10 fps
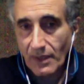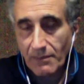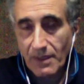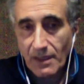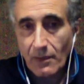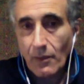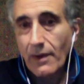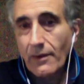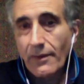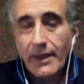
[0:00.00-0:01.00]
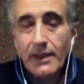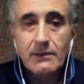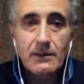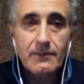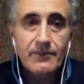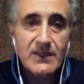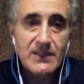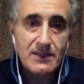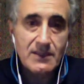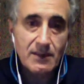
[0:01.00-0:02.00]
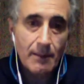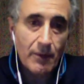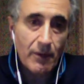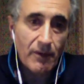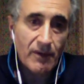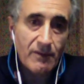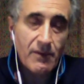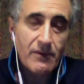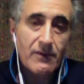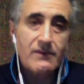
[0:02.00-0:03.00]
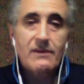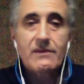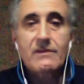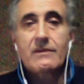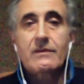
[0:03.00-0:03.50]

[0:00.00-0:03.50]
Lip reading: being aware that this is a temporary experience. It's